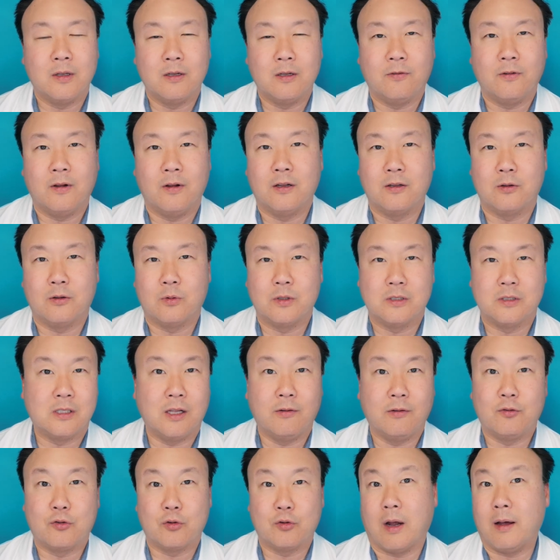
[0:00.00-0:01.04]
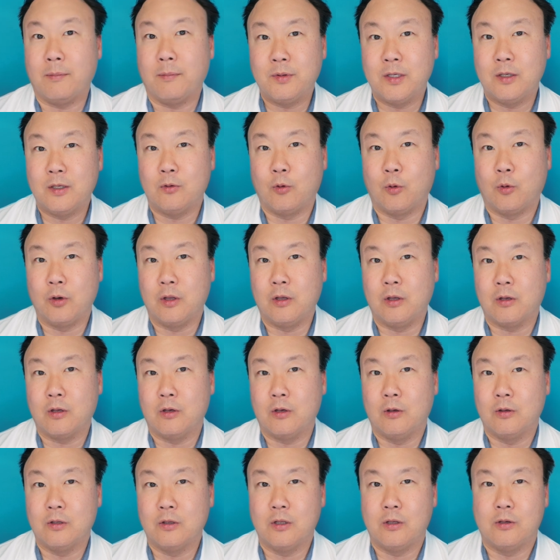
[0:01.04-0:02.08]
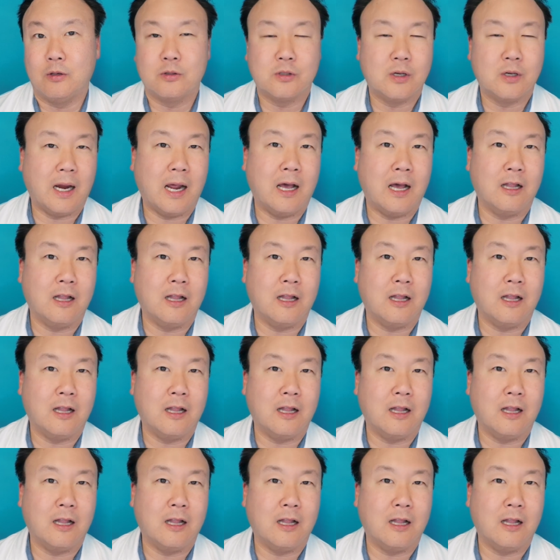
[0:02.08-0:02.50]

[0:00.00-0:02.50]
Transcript: In other words, they've dropped it, or you can only use your